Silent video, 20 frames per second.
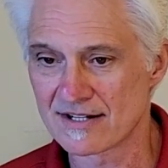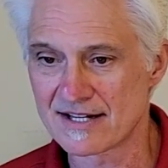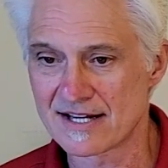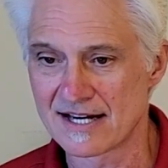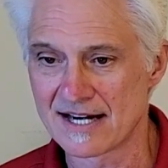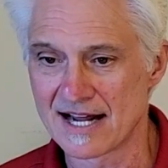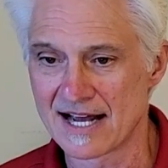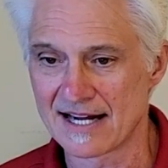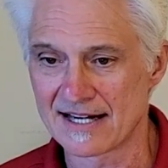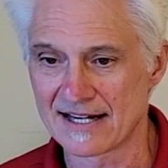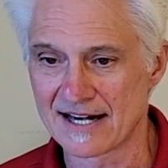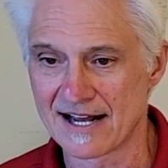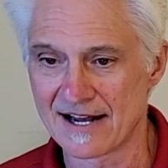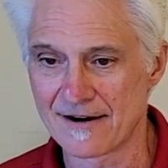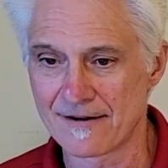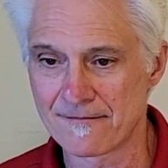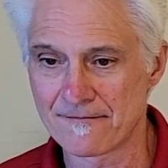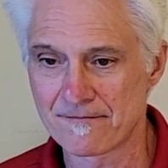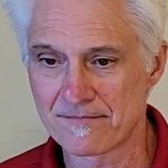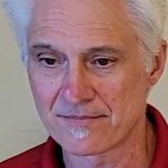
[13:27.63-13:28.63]
to Connect
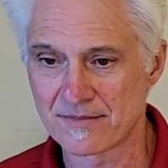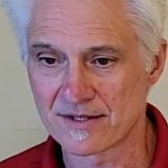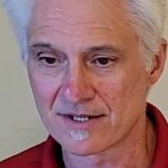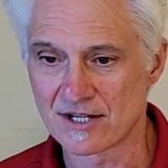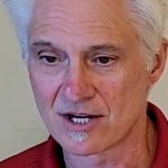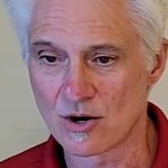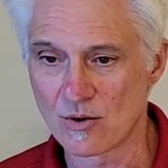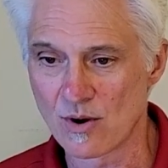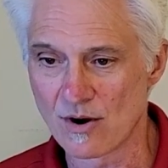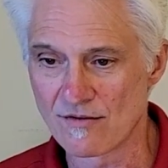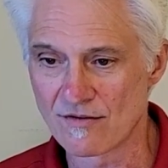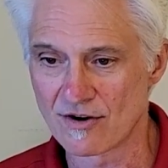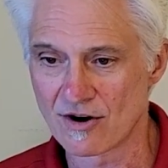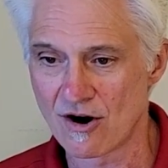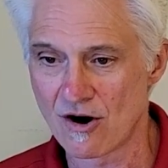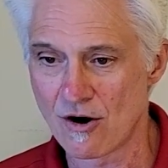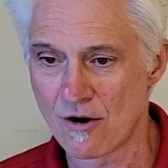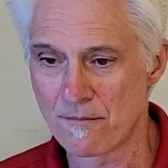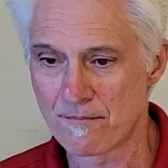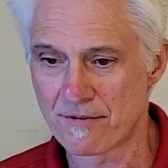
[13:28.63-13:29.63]
now, go over to
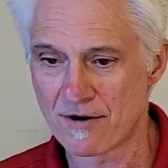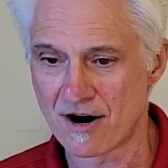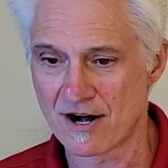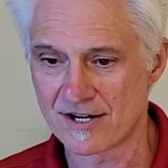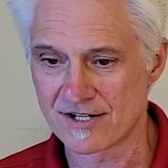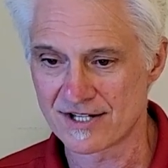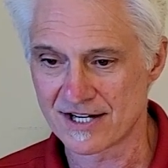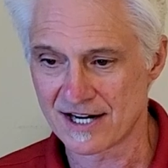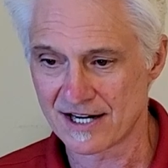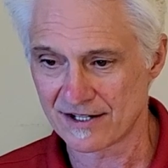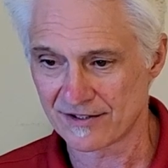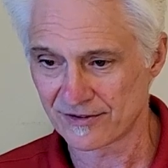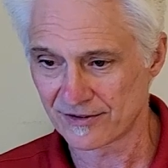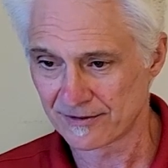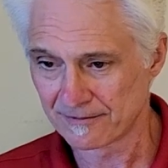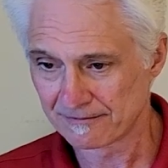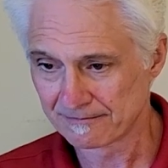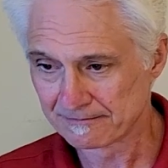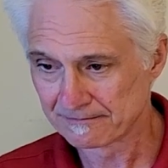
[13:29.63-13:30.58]
all projects,